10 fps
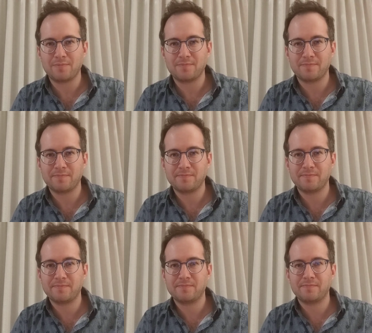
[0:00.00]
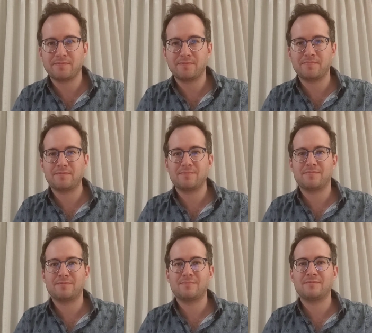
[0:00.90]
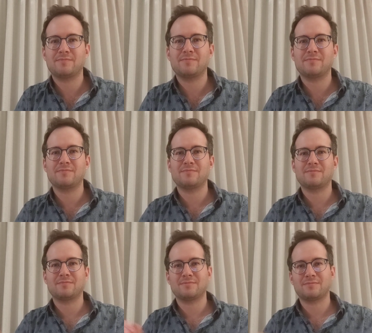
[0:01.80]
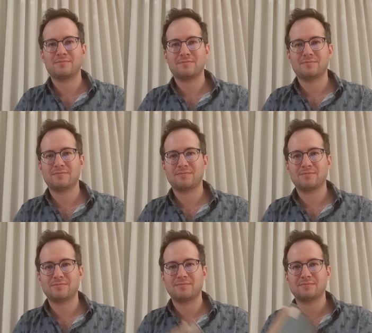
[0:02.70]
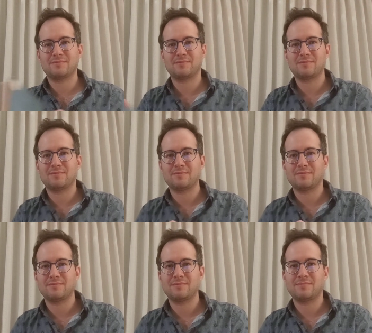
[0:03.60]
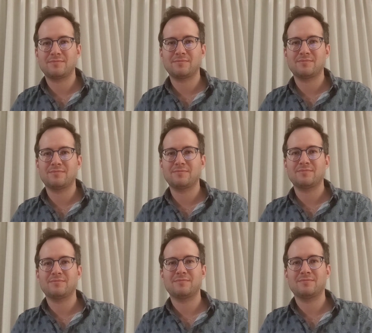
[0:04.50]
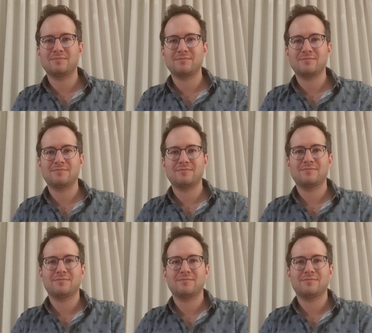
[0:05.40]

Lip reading: [no speech]